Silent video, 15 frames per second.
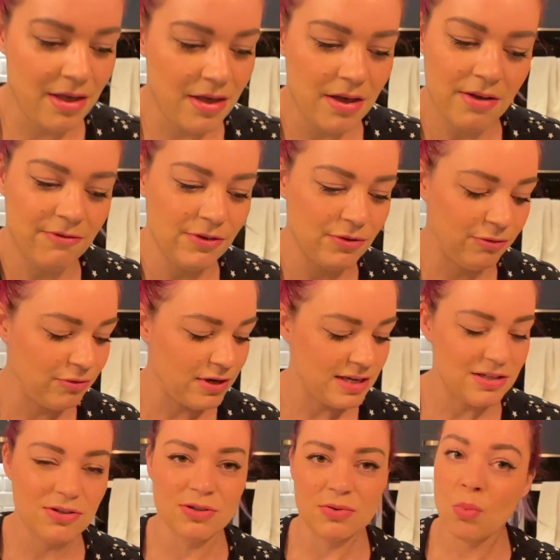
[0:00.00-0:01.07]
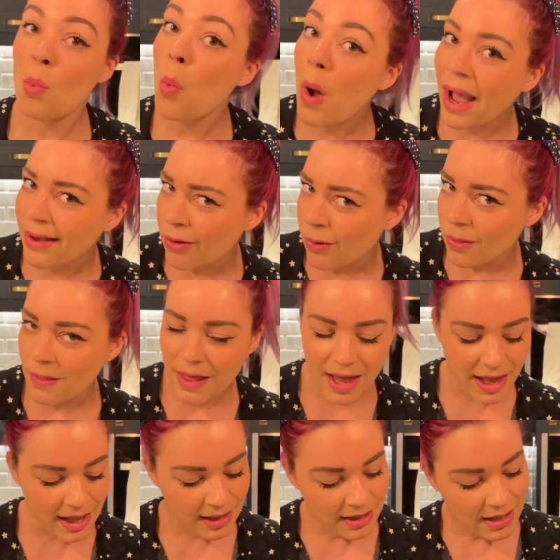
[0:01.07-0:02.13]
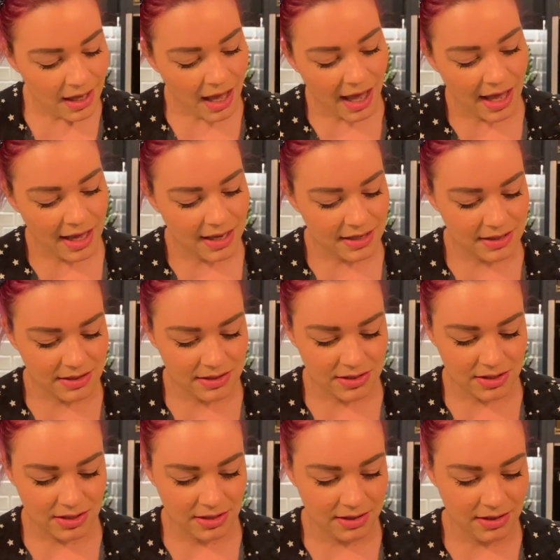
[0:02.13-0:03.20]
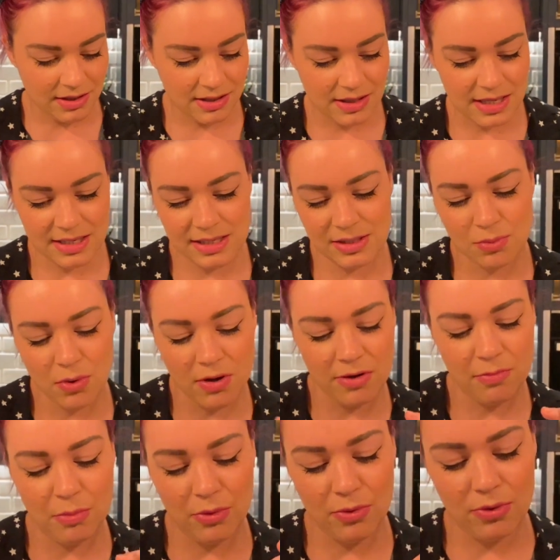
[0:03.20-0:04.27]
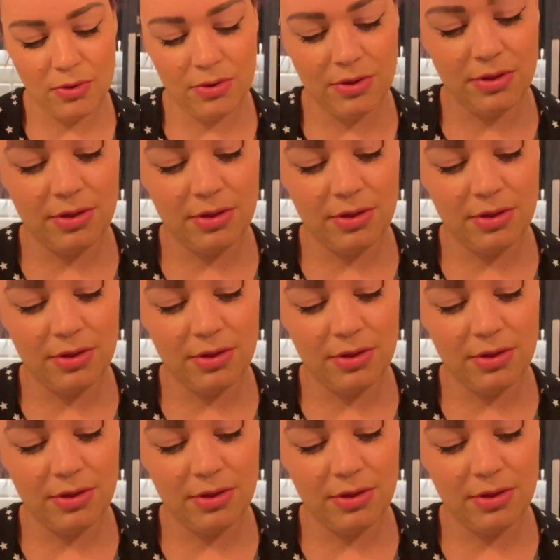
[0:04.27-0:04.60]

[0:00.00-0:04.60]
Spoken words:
feel free to just whack on there. And this is what I bought